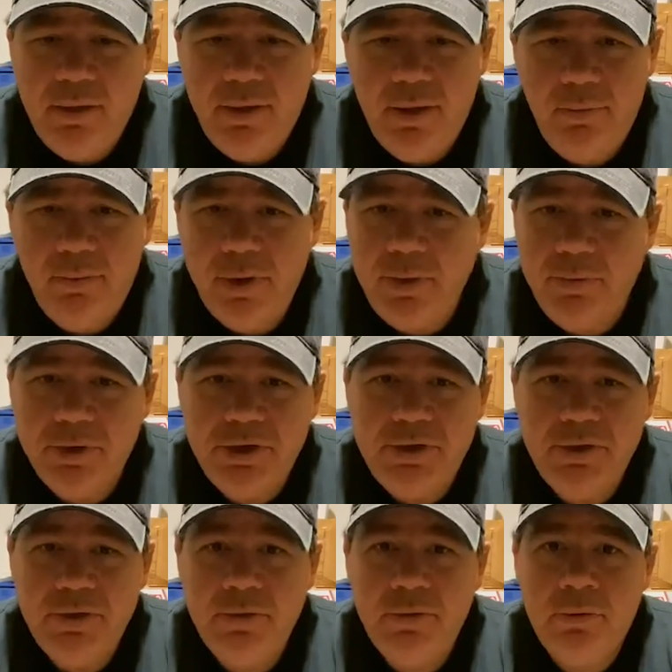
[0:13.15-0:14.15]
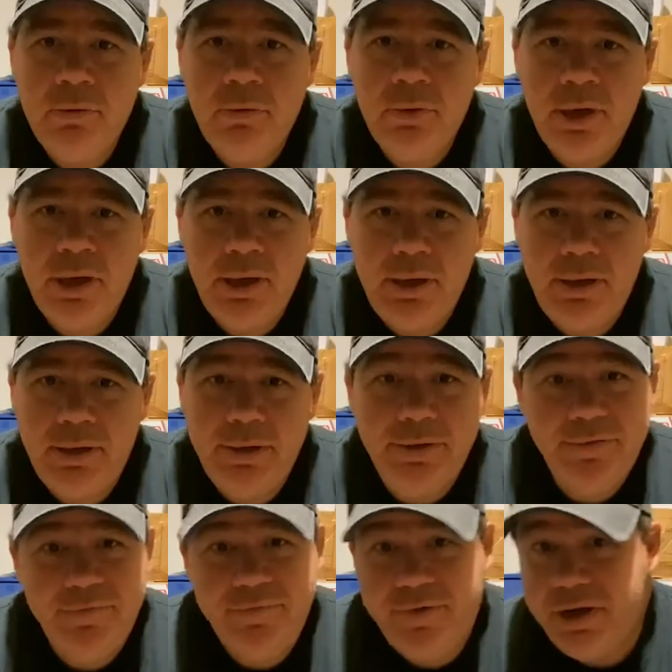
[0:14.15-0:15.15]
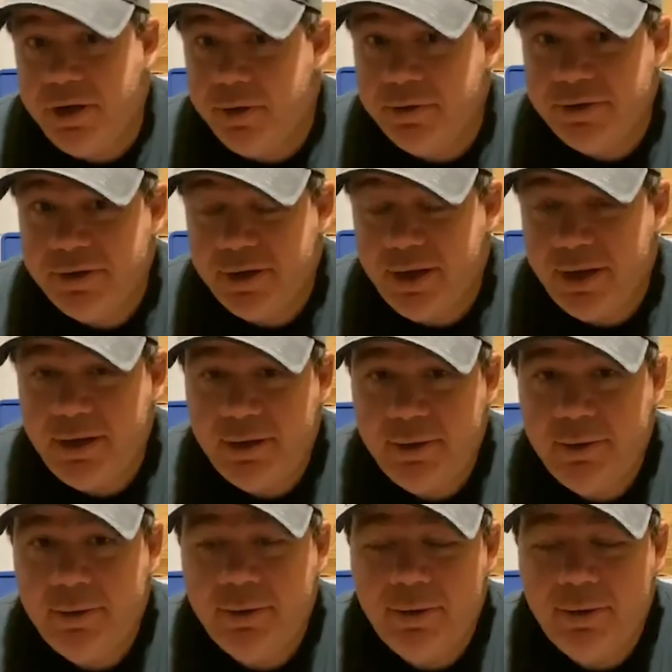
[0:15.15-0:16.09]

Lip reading: that we would do another video tonight.